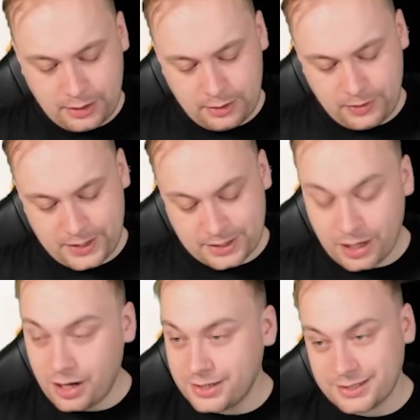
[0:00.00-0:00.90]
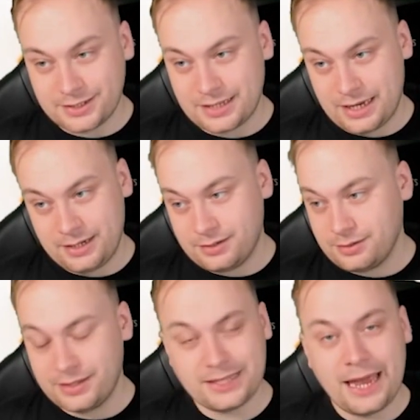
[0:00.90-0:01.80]
This card is insane.
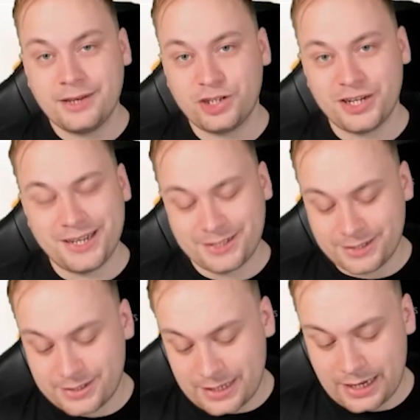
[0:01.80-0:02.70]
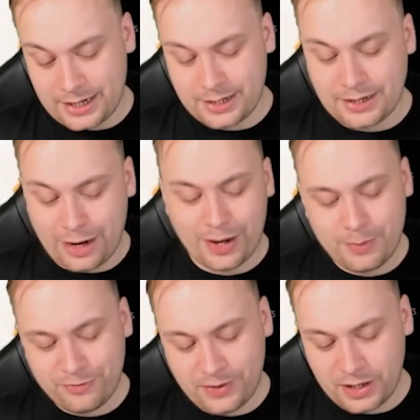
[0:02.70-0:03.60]
This engine is insane. Now, let me
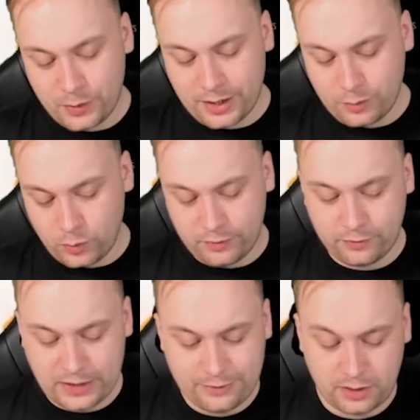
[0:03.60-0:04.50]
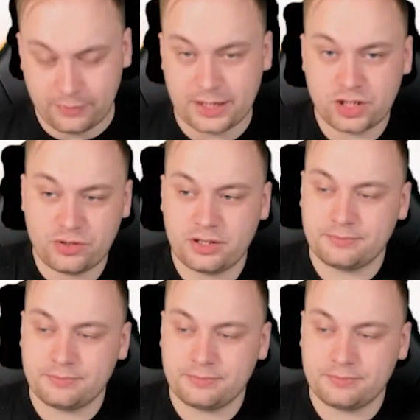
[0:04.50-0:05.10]
fill you in with Fateful Adventurer.